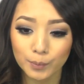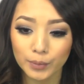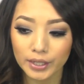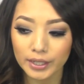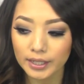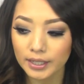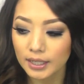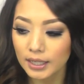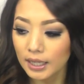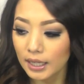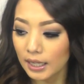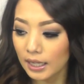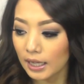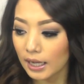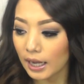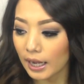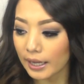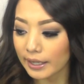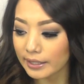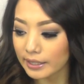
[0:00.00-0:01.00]
but
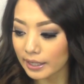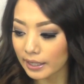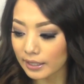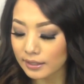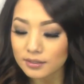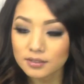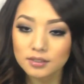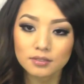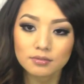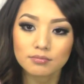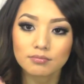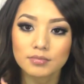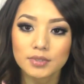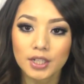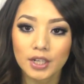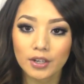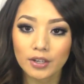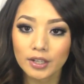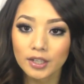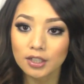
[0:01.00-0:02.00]
I can't
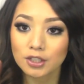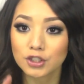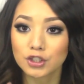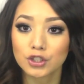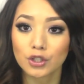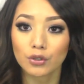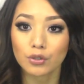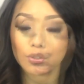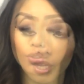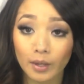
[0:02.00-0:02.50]
carry it and show you.